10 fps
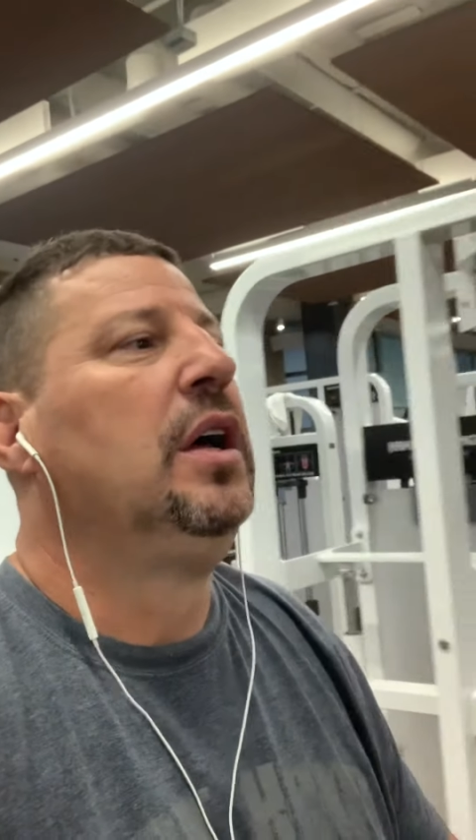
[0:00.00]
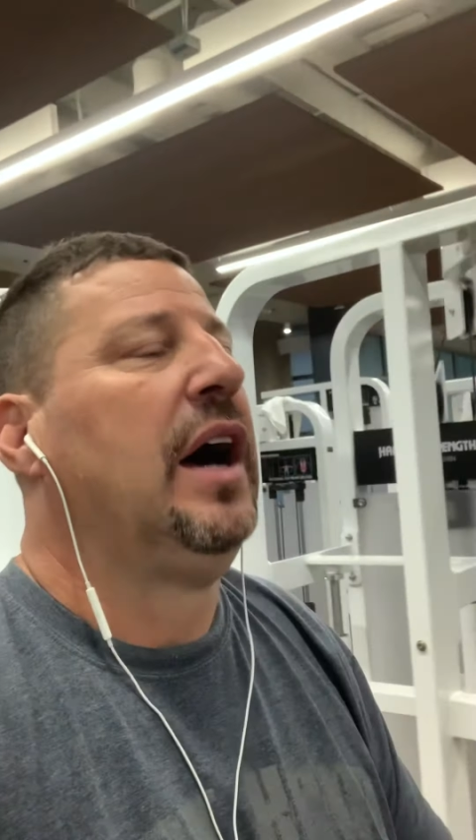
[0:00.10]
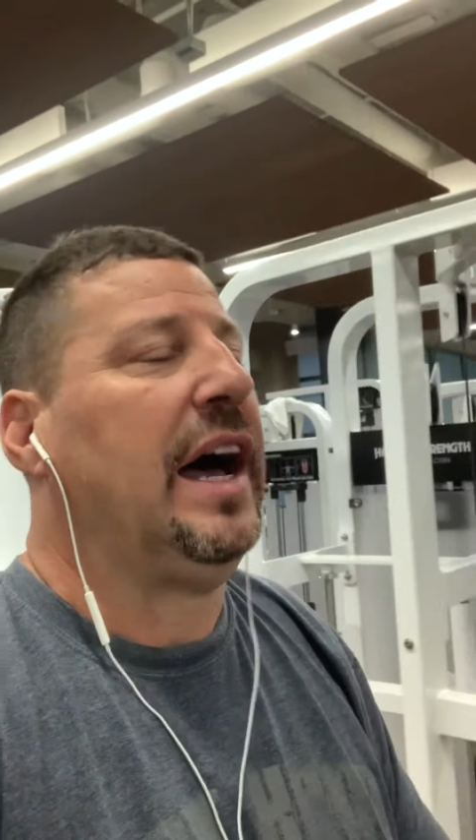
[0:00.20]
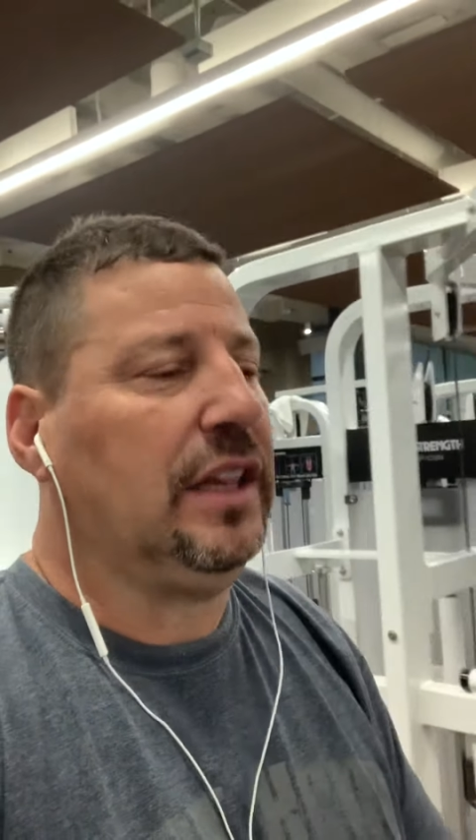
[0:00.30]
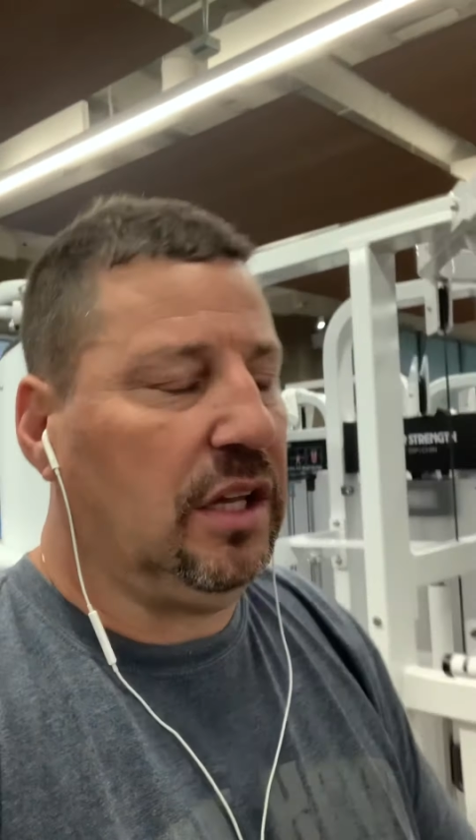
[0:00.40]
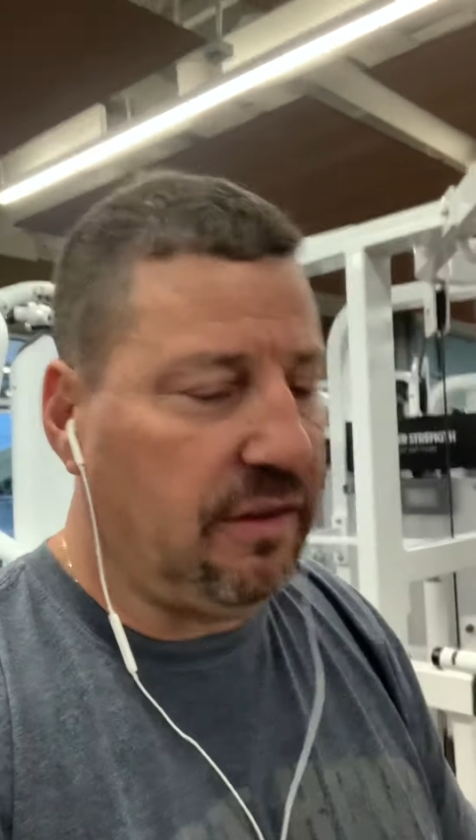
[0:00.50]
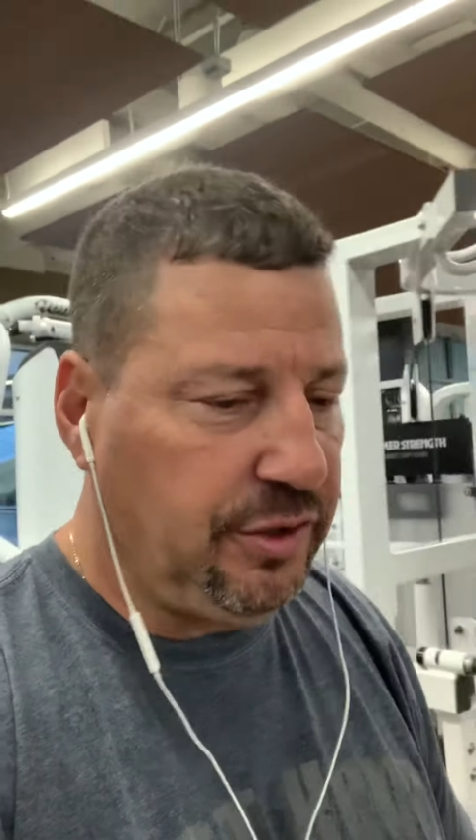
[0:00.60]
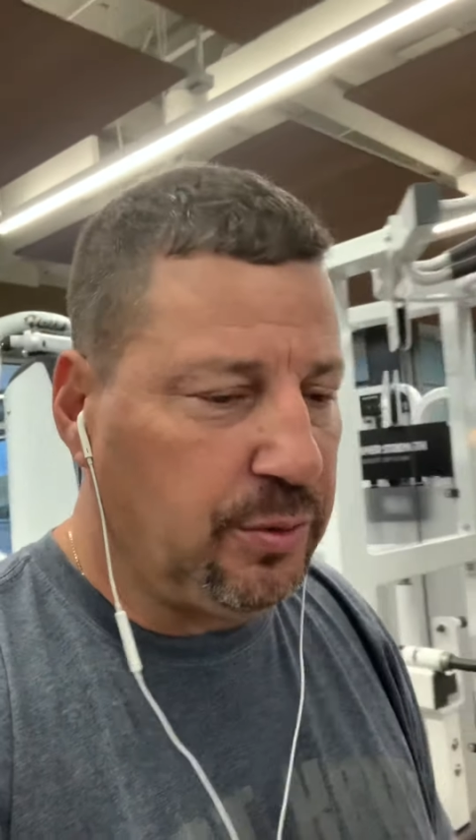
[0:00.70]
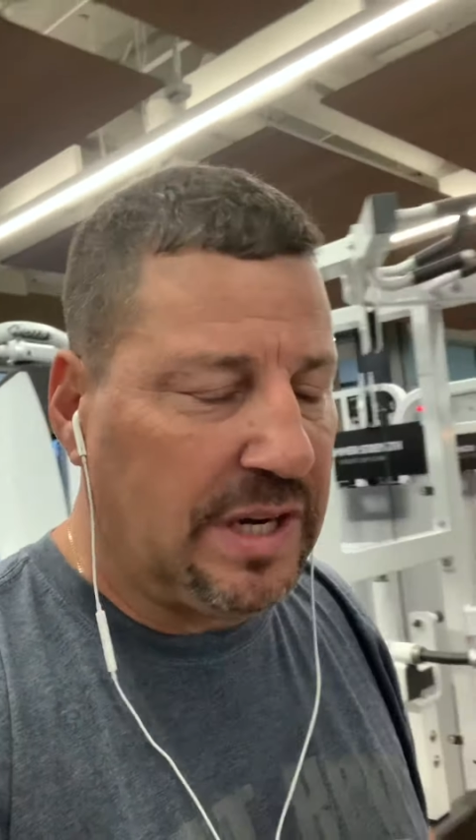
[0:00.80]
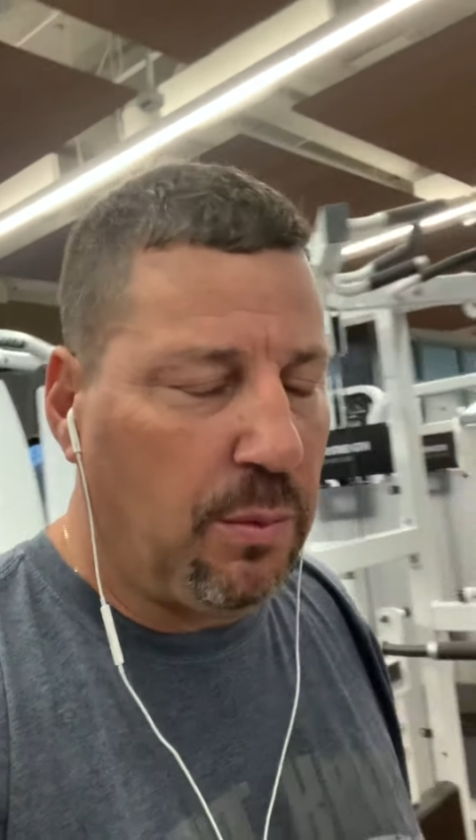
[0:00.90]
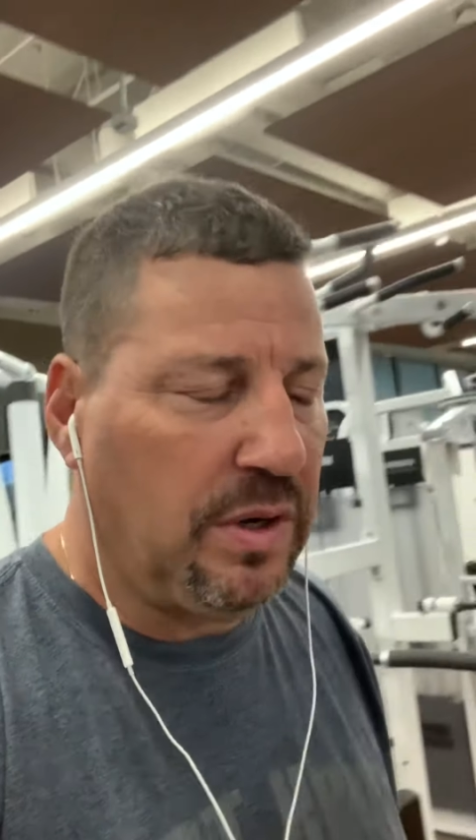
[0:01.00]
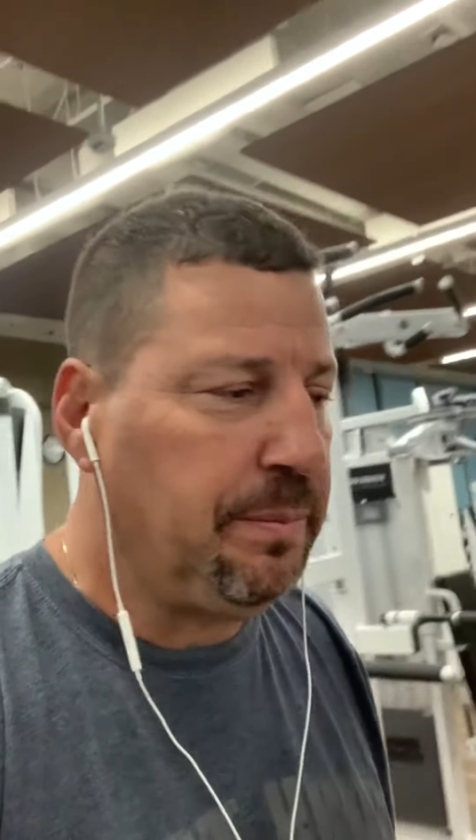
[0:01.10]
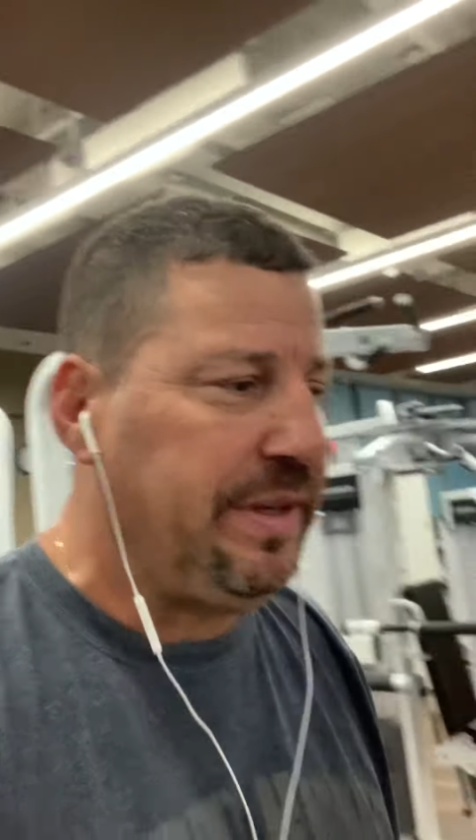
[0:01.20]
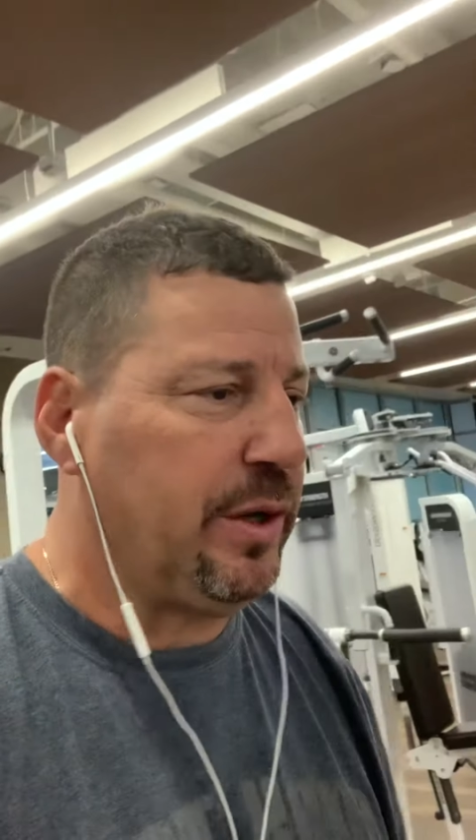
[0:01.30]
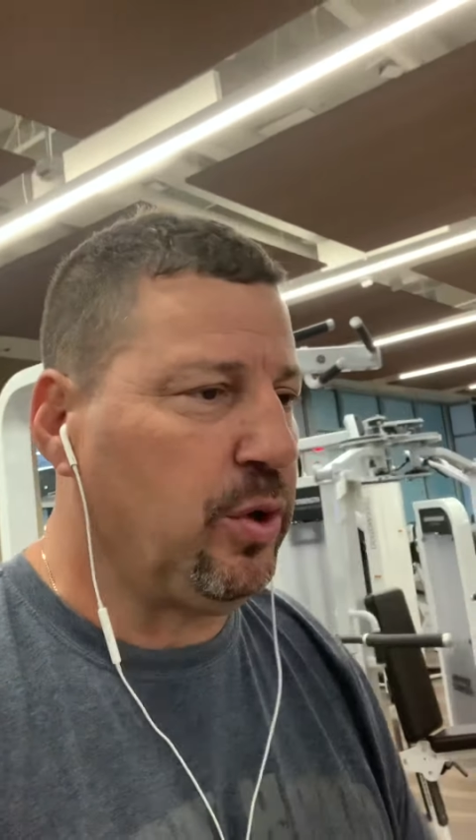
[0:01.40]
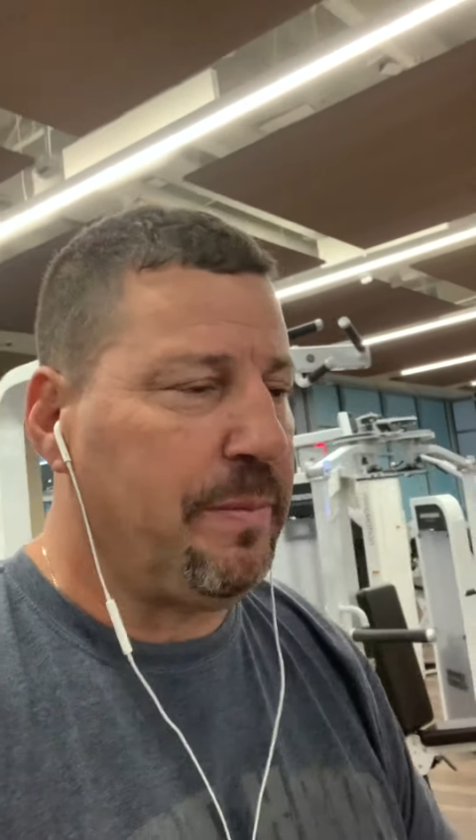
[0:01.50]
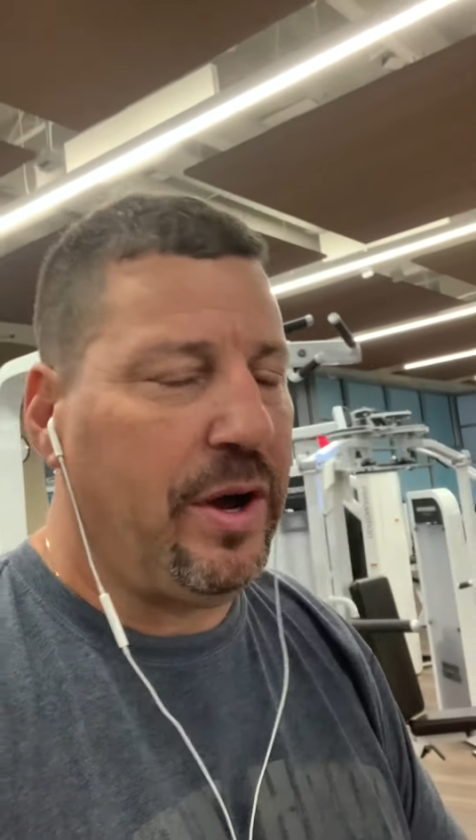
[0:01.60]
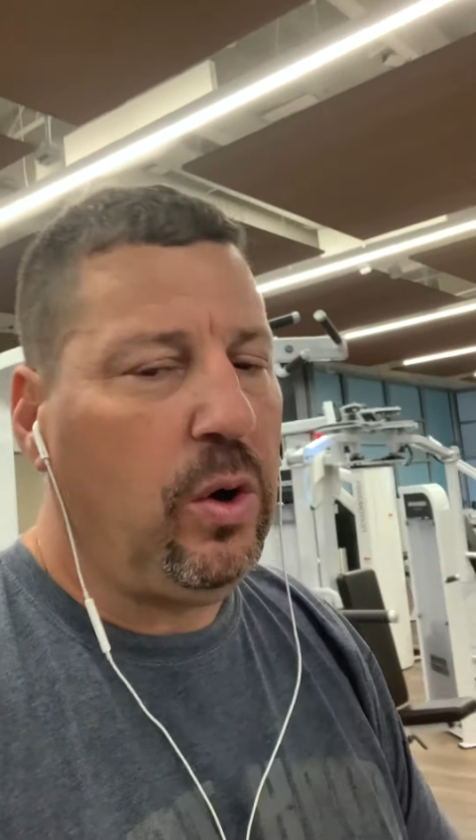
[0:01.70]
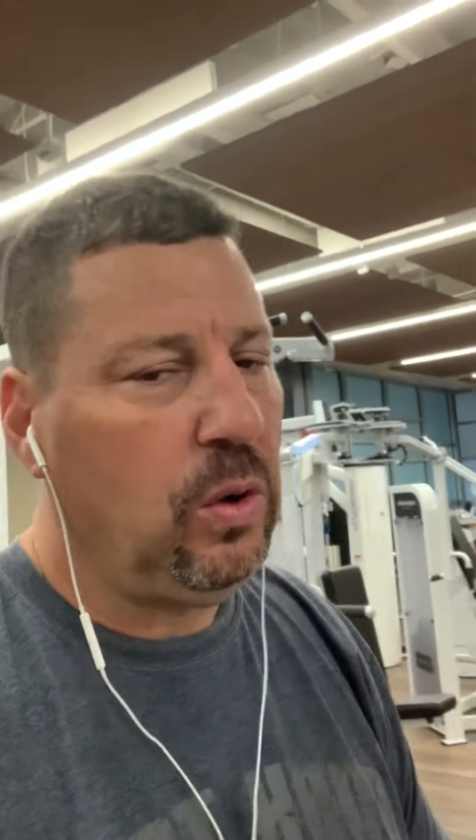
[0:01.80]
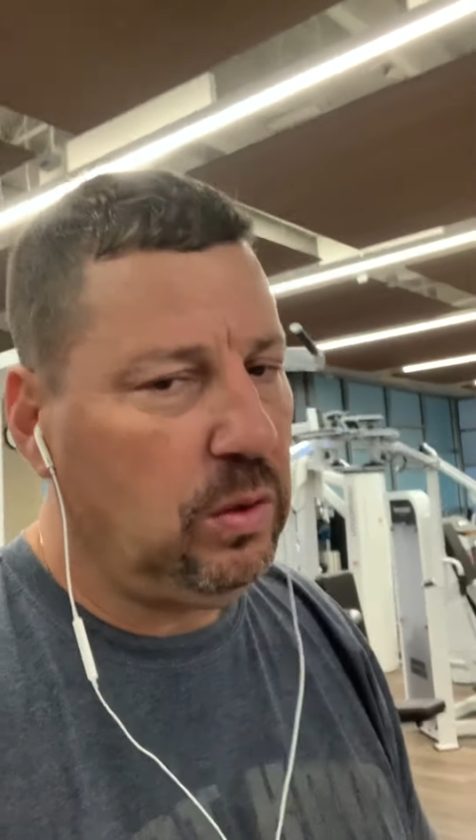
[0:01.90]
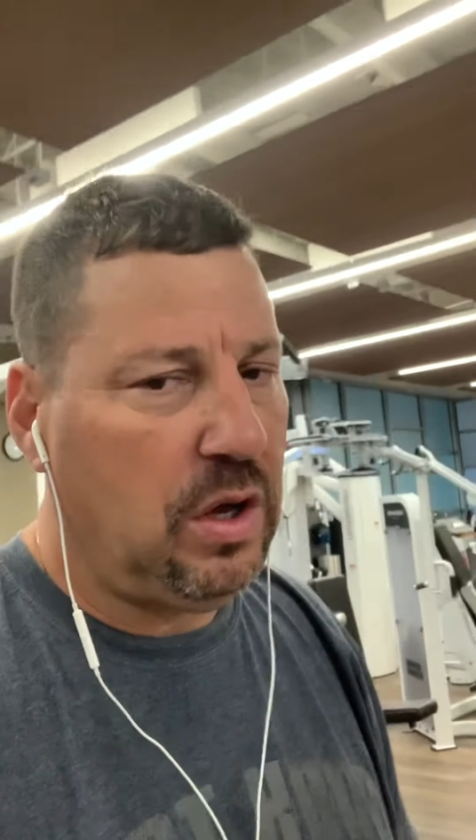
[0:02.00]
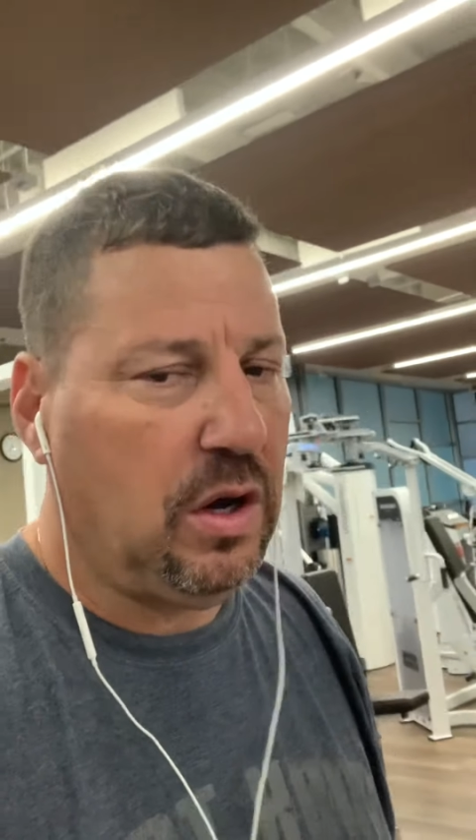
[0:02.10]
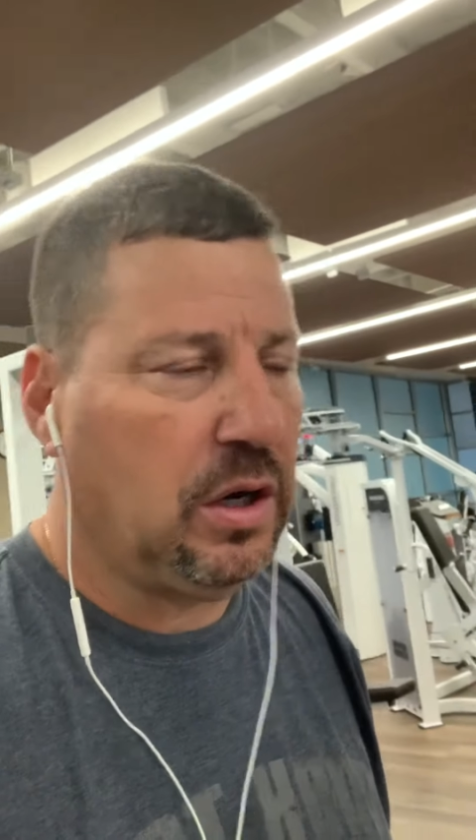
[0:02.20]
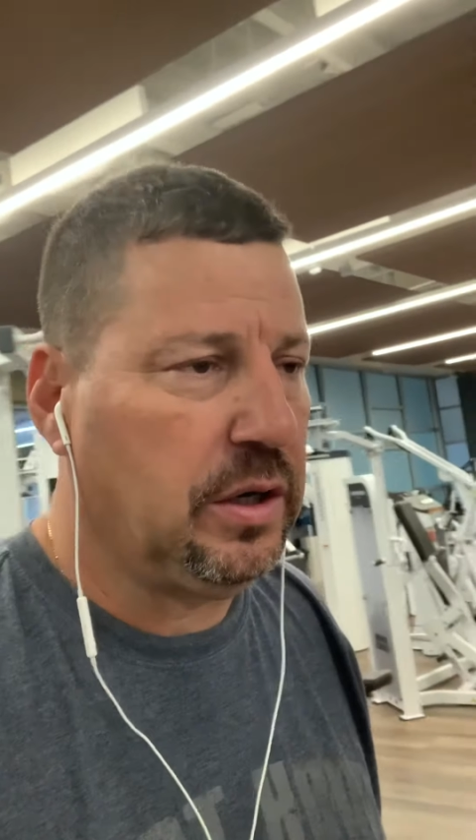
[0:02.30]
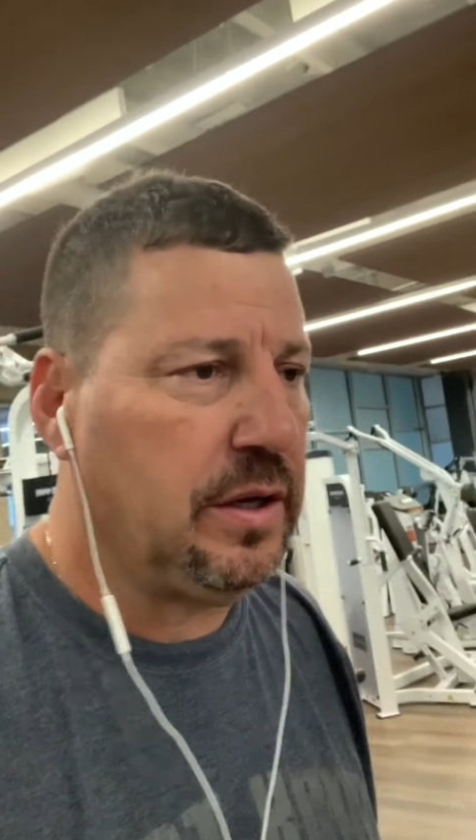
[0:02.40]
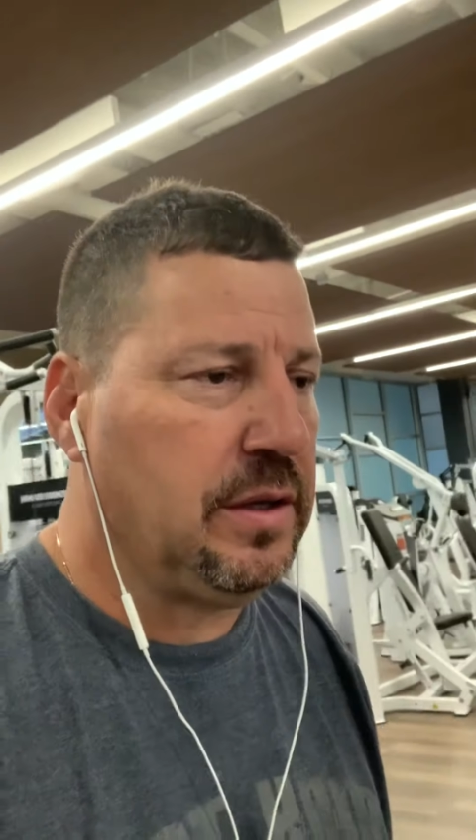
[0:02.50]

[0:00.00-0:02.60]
I love you and I want to be there with my whole heart,